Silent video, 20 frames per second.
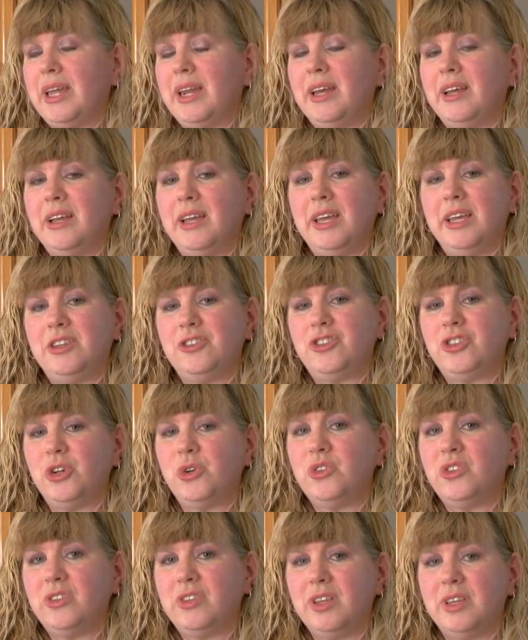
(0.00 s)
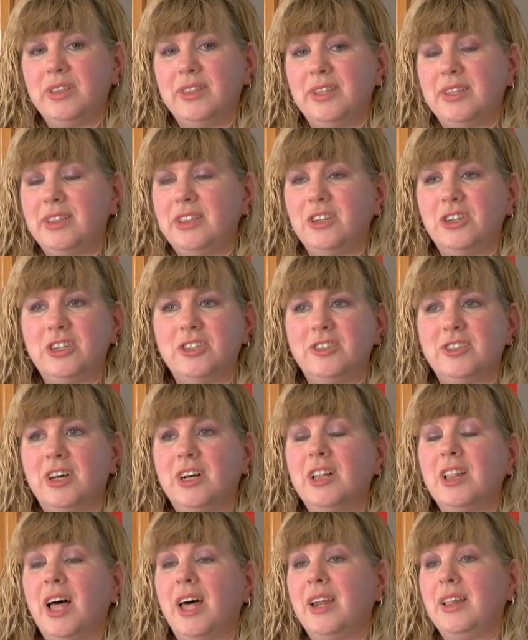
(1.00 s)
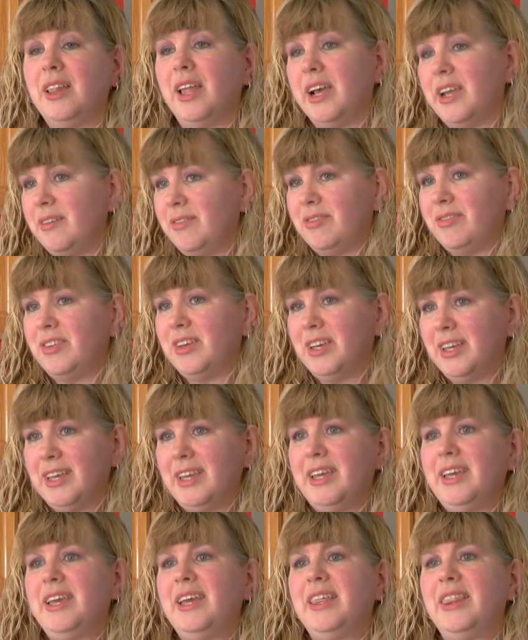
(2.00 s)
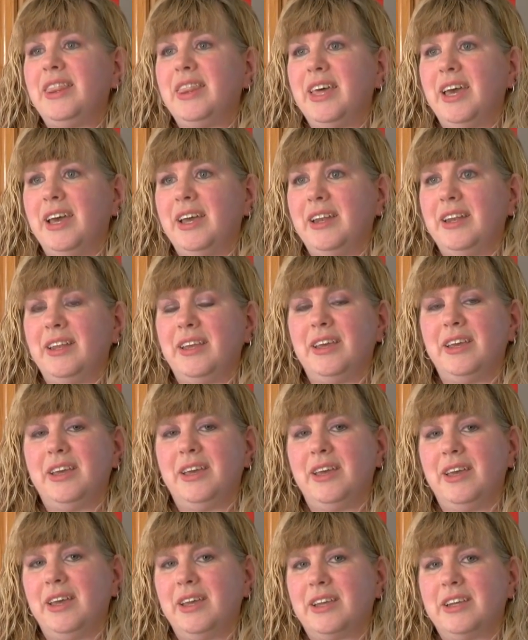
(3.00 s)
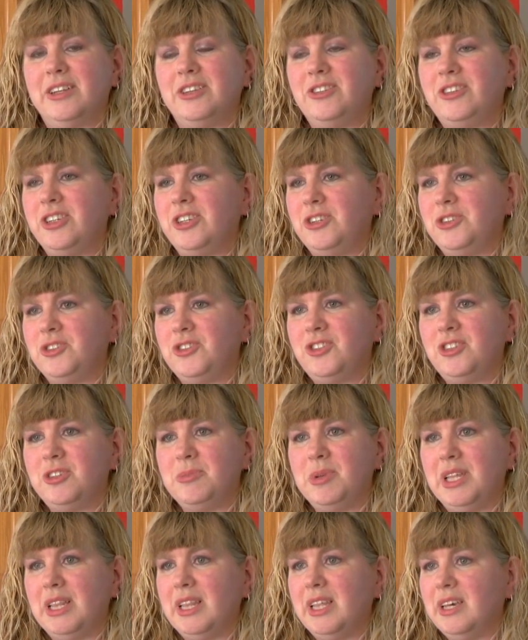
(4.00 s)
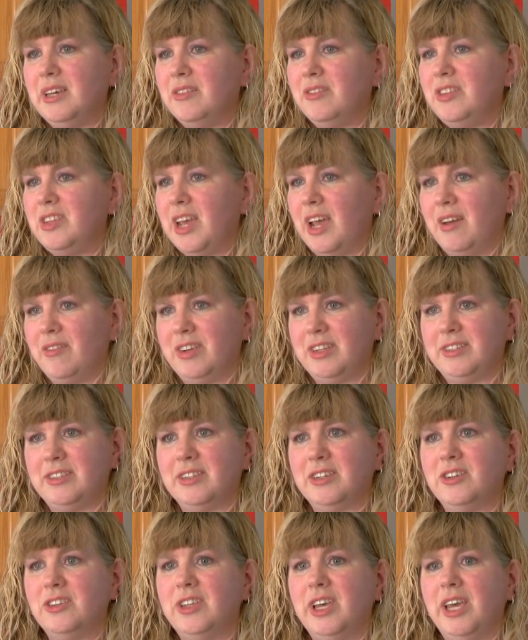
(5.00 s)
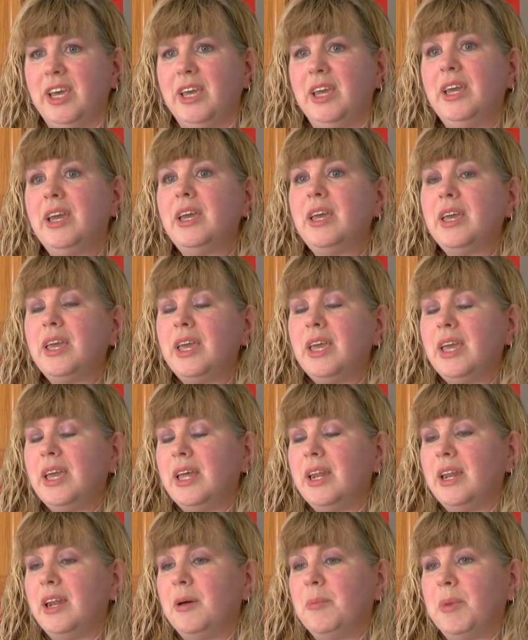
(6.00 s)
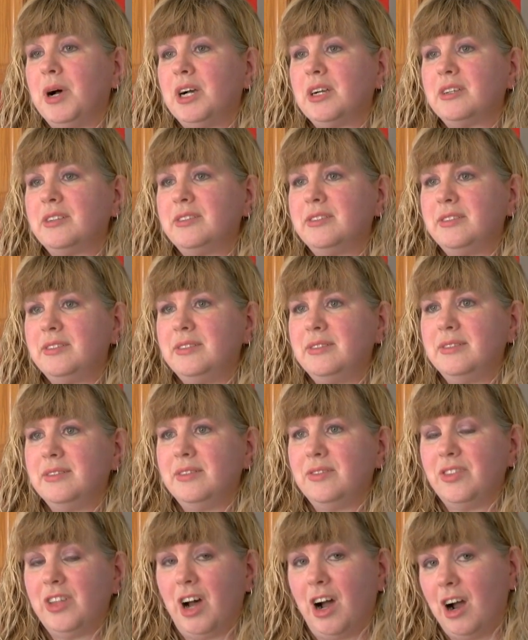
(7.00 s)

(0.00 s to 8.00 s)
and it shows that there is a lot of life that continues to be lived every single day in and amongst the